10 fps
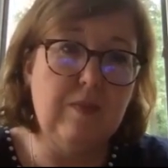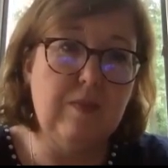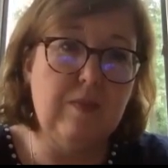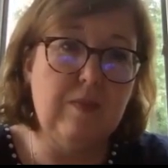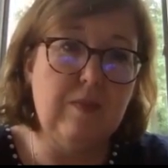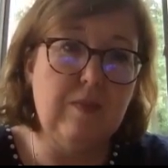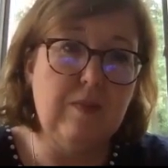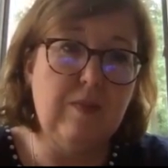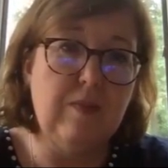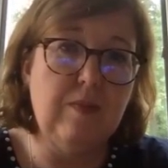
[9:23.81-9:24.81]

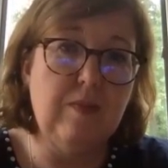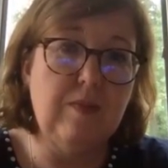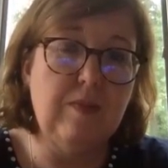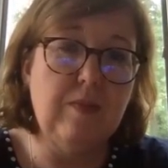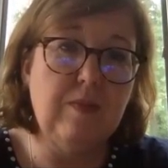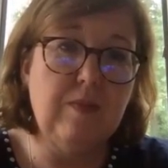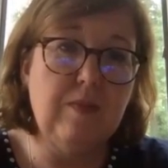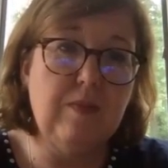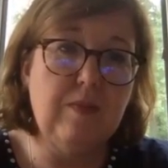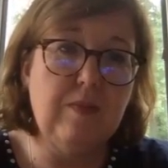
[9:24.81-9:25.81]

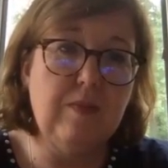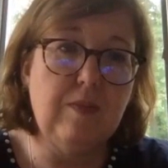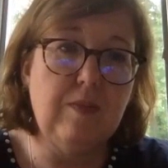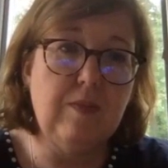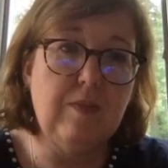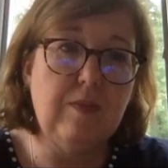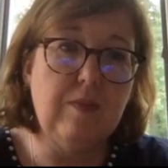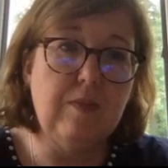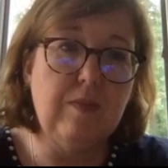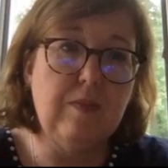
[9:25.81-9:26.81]

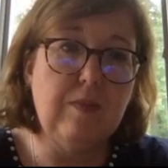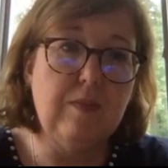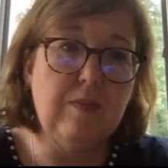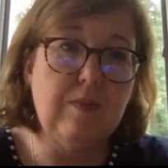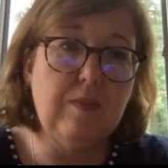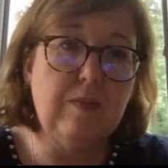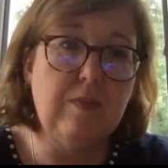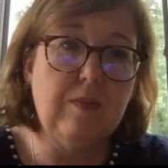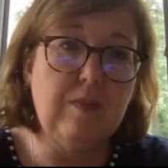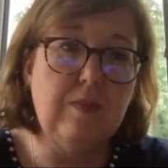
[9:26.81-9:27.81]

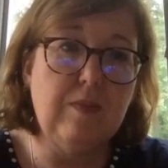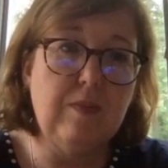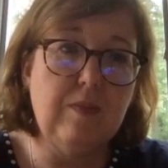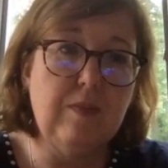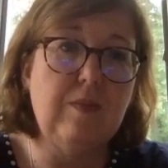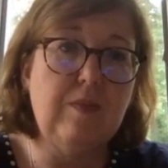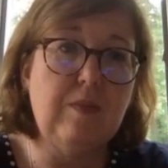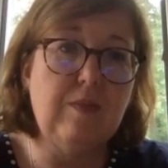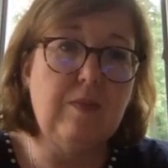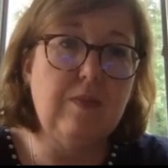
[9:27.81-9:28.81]

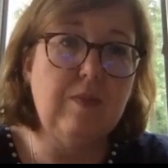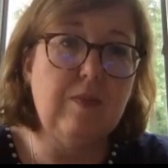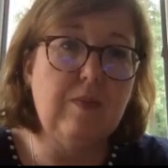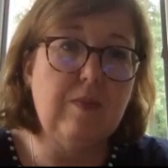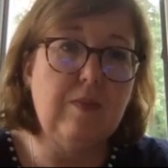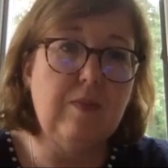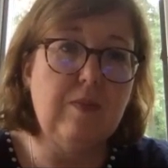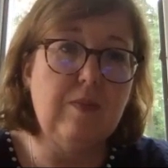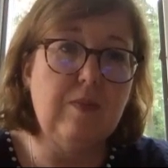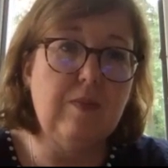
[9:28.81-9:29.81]

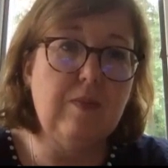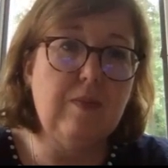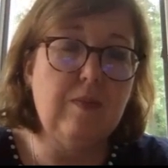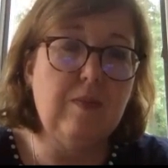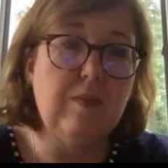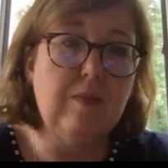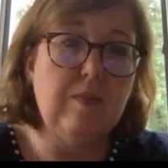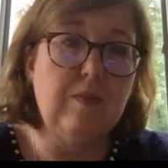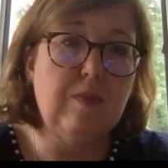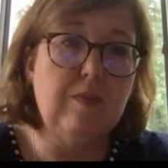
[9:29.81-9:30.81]

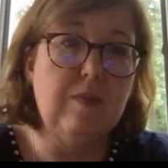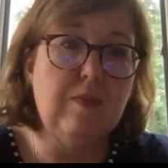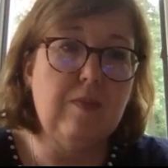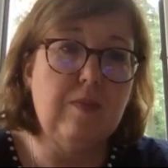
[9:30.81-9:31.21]
(silent)